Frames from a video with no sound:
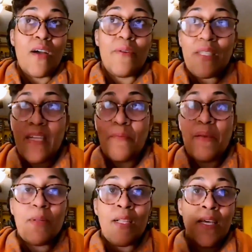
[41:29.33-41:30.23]
So I always tell
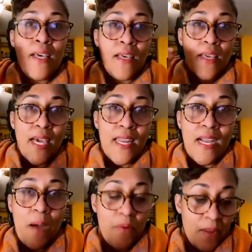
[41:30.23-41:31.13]
people, you got to
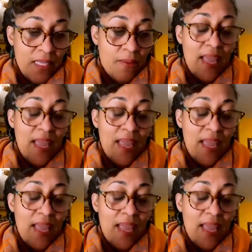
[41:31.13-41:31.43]
compromise.